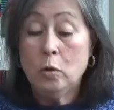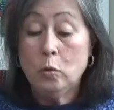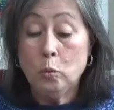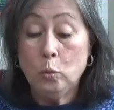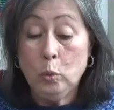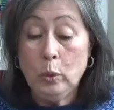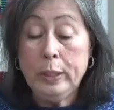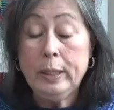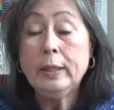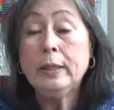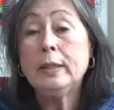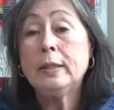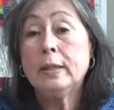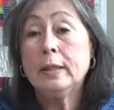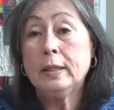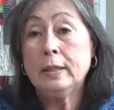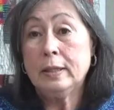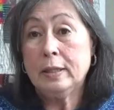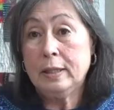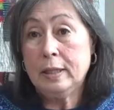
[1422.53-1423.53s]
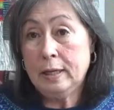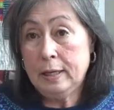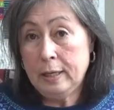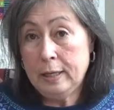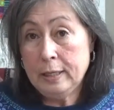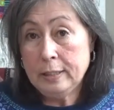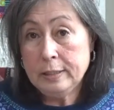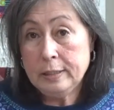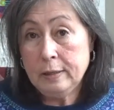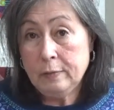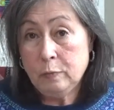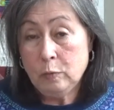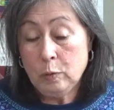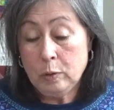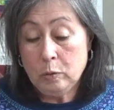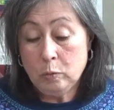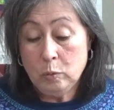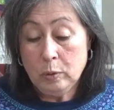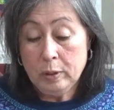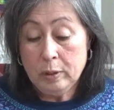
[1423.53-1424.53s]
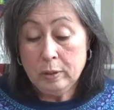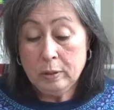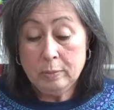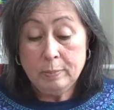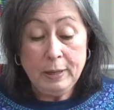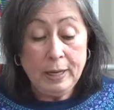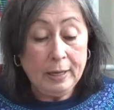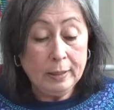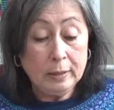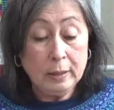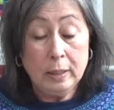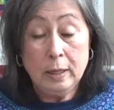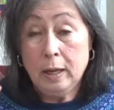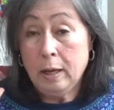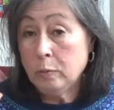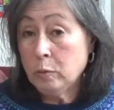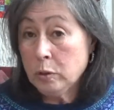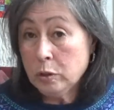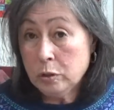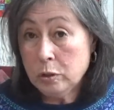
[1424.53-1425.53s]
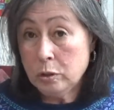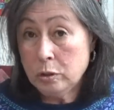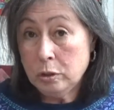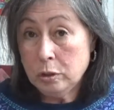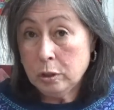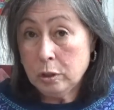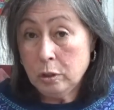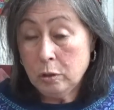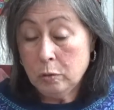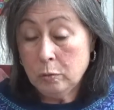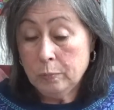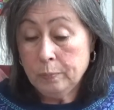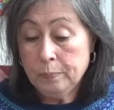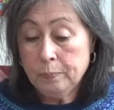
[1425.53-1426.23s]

with the SF101 on the back, I was good to go.